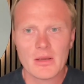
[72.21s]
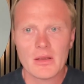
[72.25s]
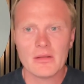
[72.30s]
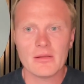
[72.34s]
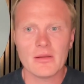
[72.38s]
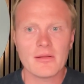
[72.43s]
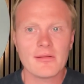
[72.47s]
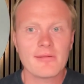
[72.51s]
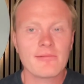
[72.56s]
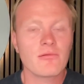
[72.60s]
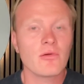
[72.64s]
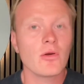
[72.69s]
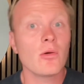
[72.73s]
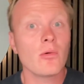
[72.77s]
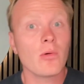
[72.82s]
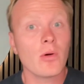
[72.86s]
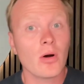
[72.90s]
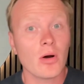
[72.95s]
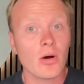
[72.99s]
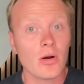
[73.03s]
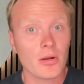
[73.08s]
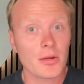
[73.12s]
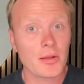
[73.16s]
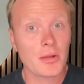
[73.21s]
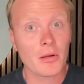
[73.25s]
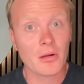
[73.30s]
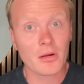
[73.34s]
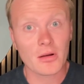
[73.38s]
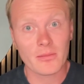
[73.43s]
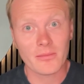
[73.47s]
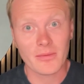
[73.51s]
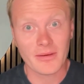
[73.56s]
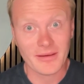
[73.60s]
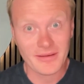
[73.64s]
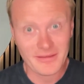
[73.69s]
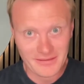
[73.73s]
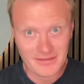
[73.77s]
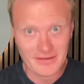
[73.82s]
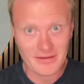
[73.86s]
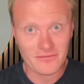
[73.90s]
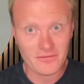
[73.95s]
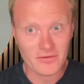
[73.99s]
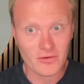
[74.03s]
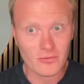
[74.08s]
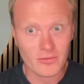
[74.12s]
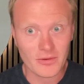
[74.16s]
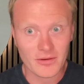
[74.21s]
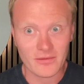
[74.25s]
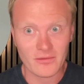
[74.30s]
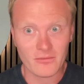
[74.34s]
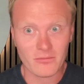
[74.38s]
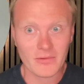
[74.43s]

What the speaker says: the true autonomy, if you will,